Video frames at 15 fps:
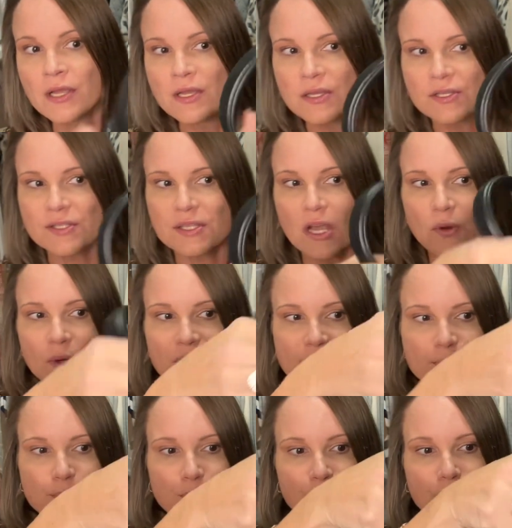so it's
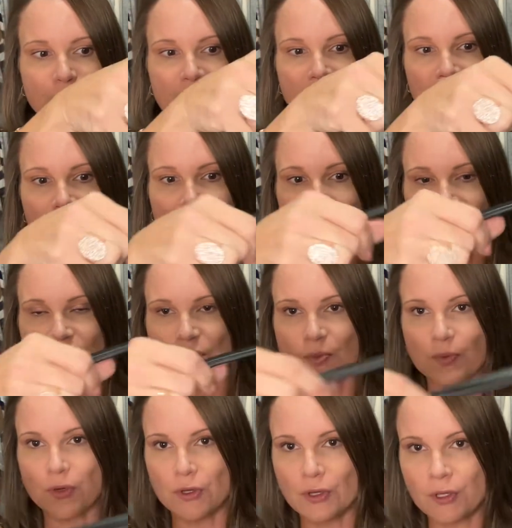pretty
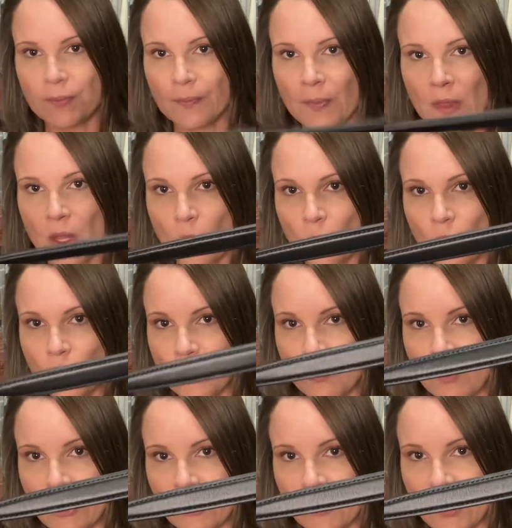comfortable when you
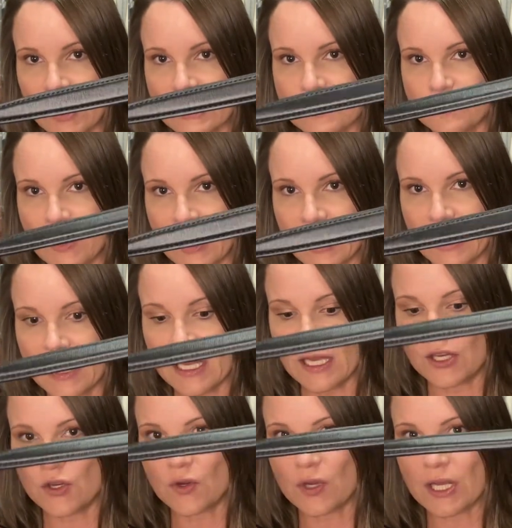wear it crossbody,
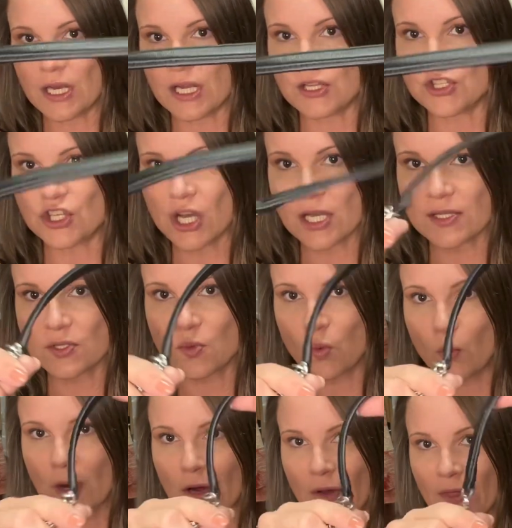and you can adjust
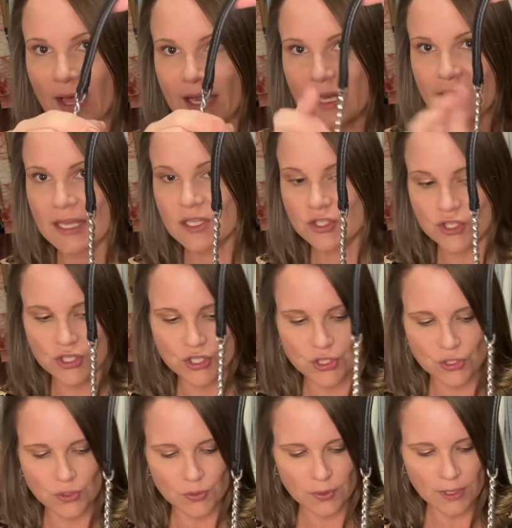where that hits
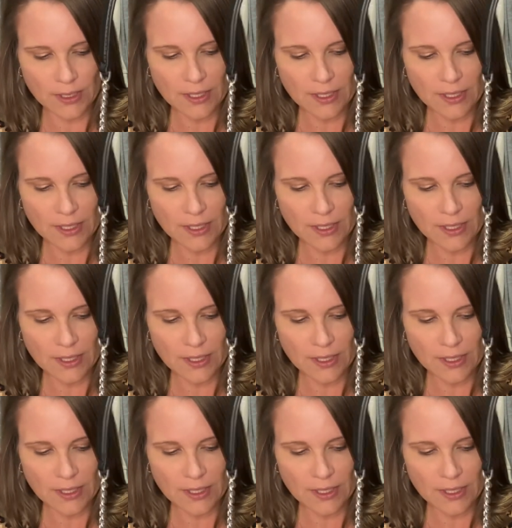you